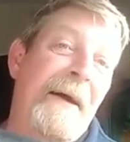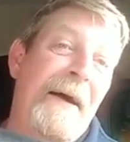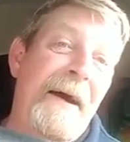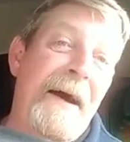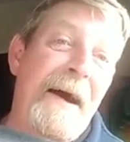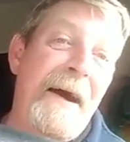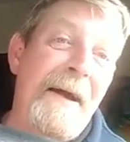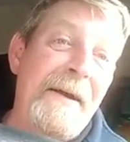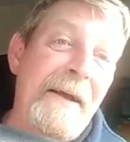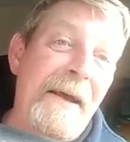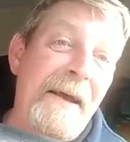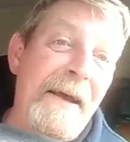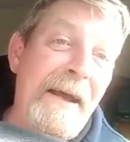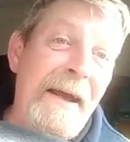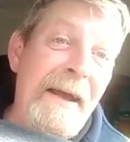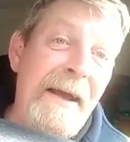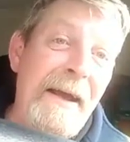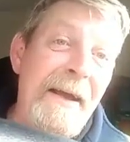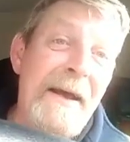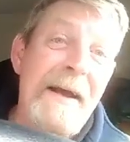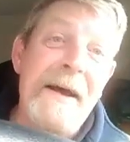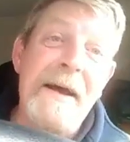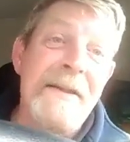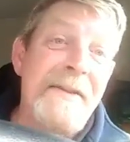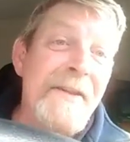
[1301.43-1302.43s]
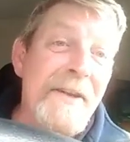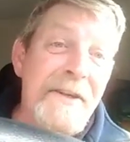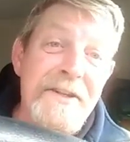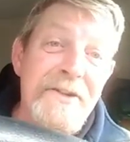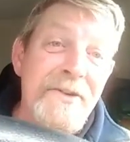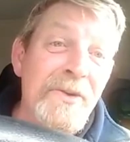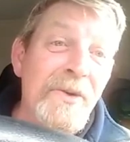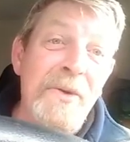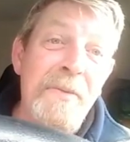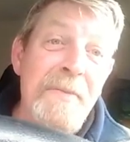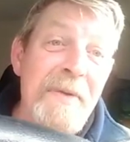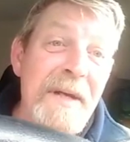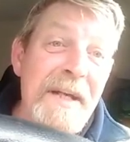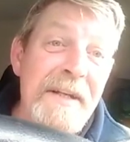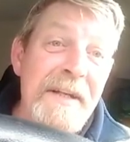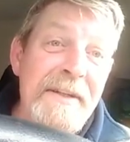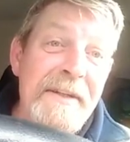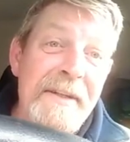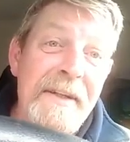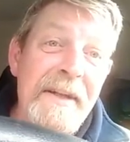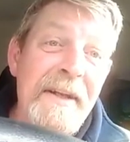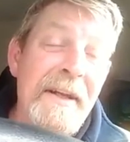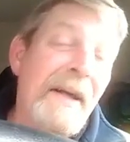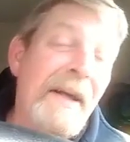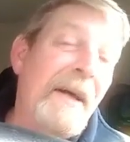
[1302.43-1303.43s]
And there's no
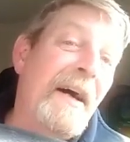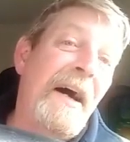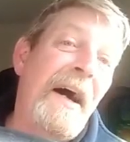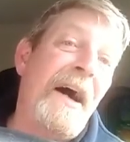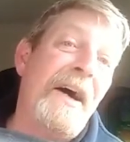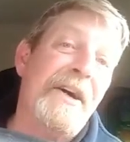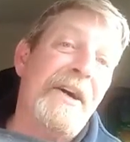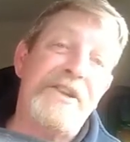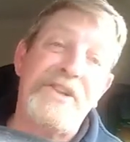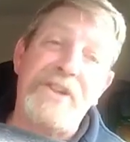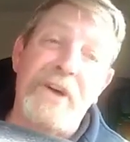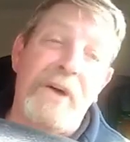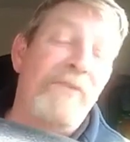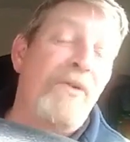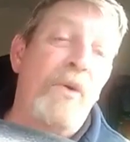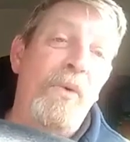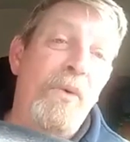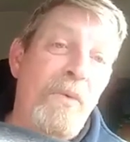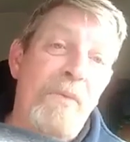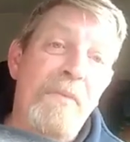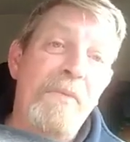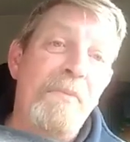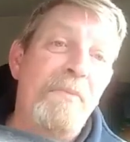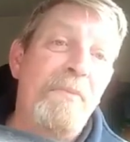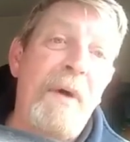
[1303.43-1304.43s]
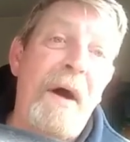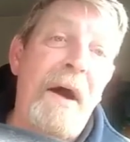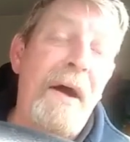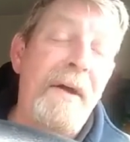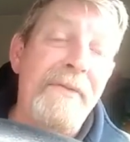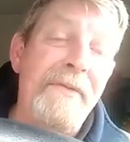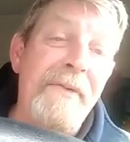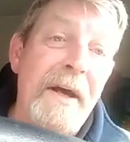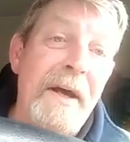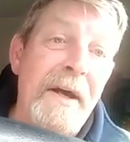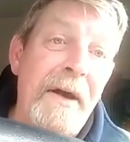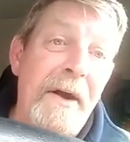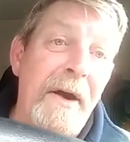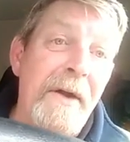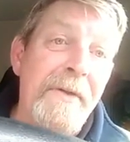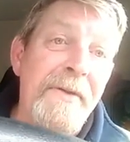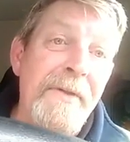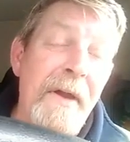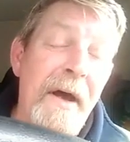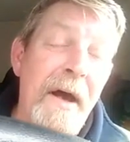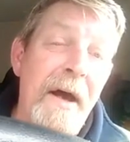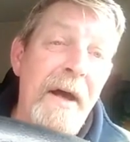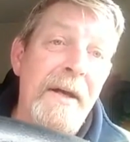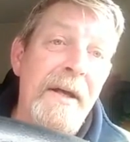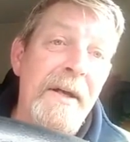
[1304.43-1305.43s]
been a shovel put in the
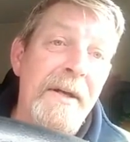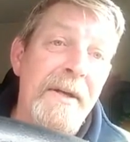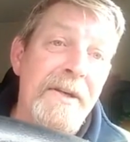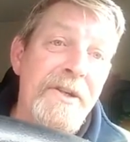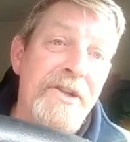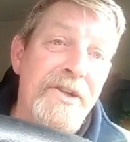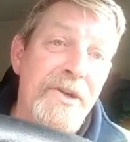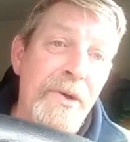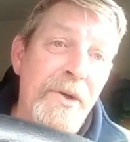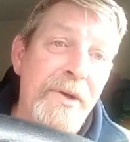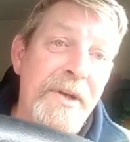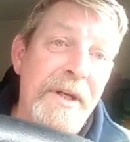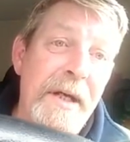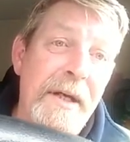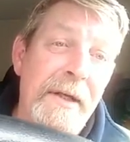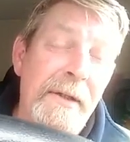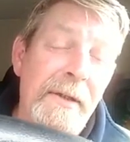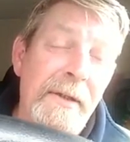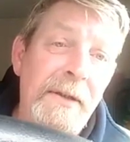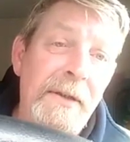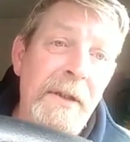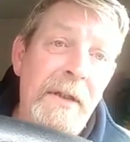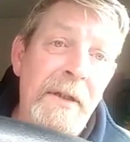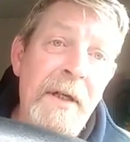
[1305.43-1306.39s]
ground, I can assure you.